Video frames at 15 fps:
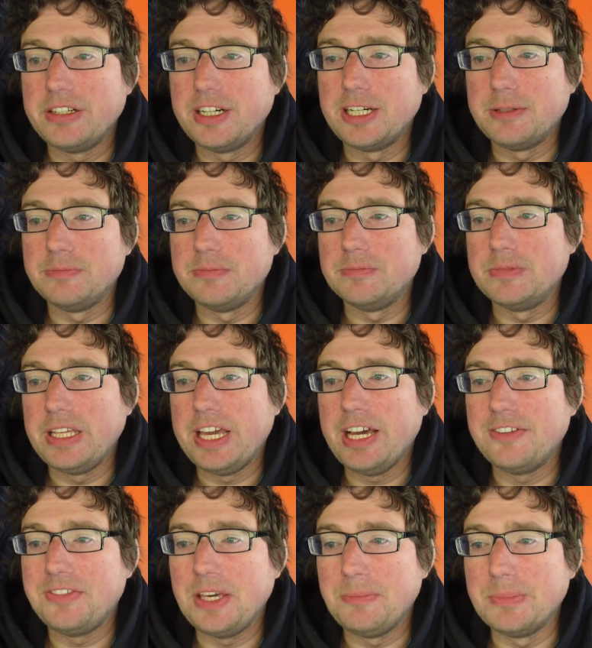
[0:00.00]
They
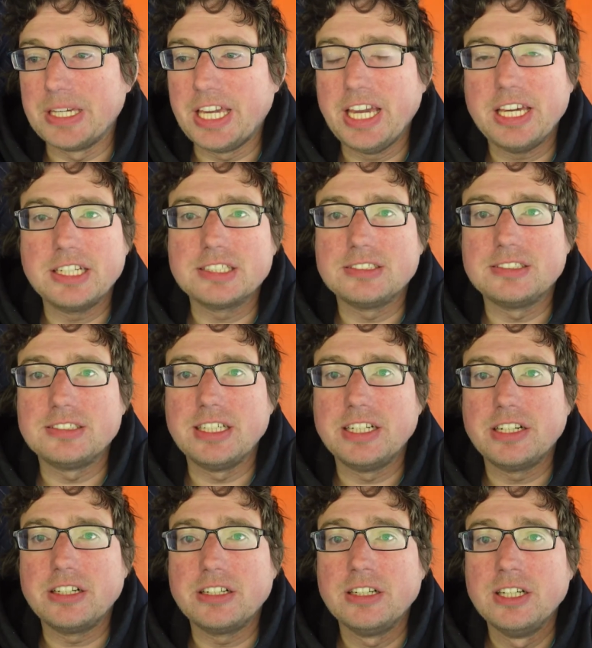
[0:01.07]
have a mechanic
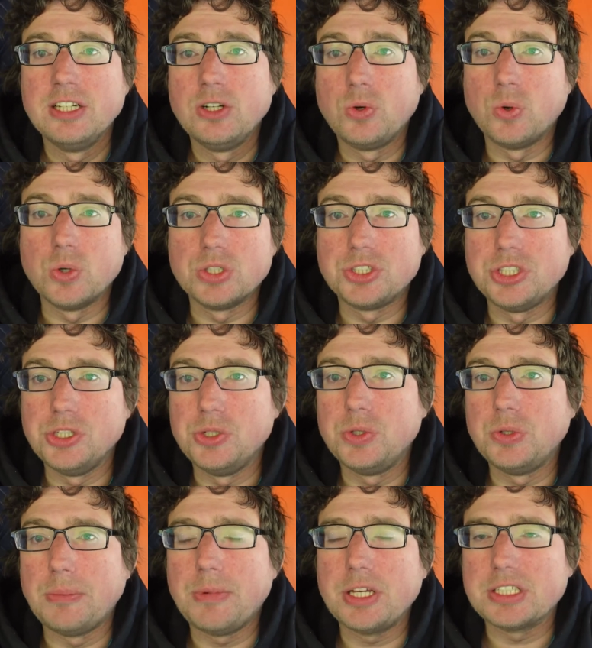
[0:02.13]
there or
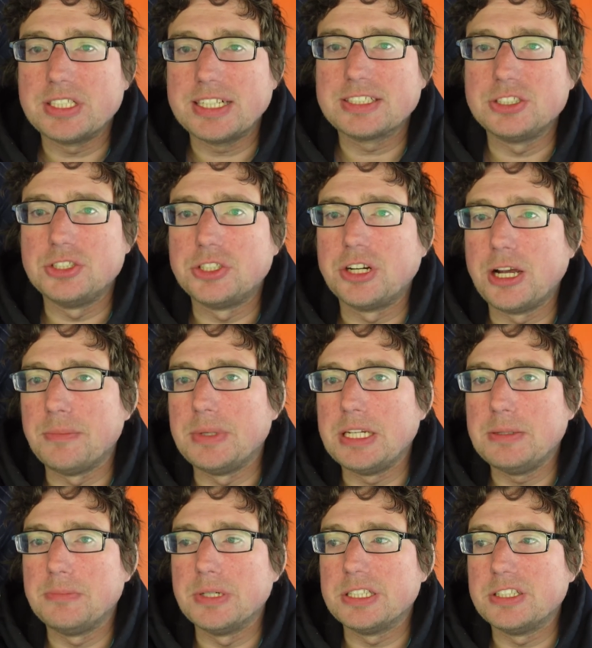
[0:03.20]
two. I'm not exactly sure how
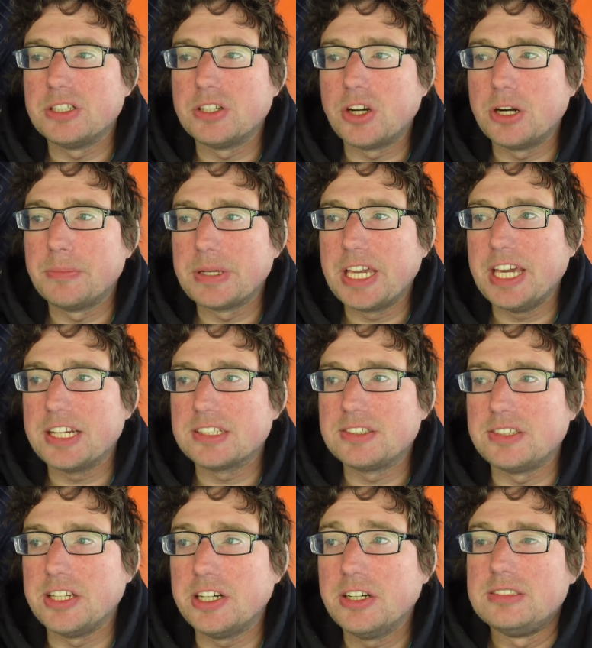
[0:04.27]
many, but there are
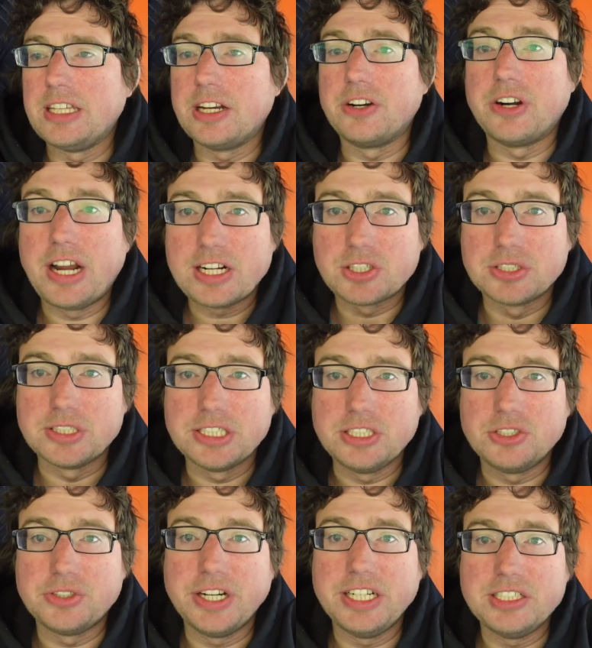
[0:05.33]
mechanics there that are actually
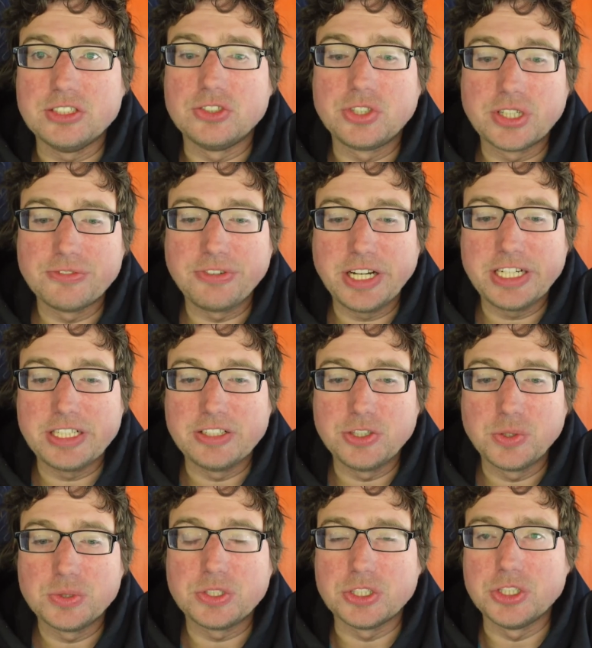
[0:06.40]
trained and certified and
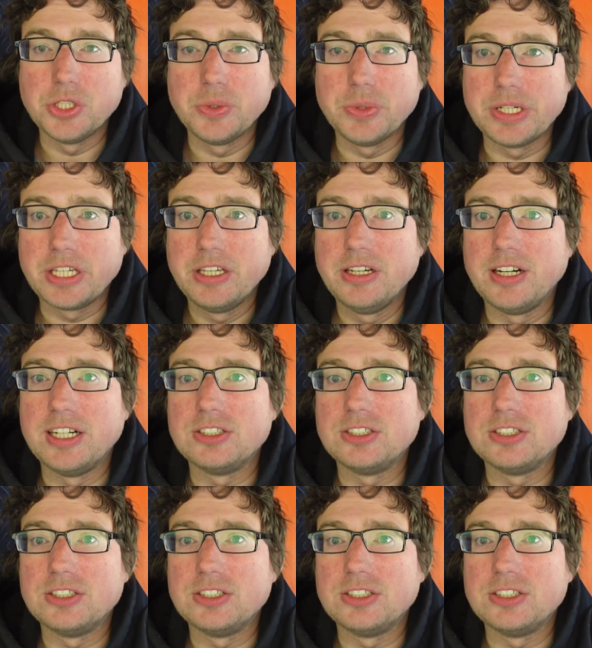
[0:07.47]
know what they're doing.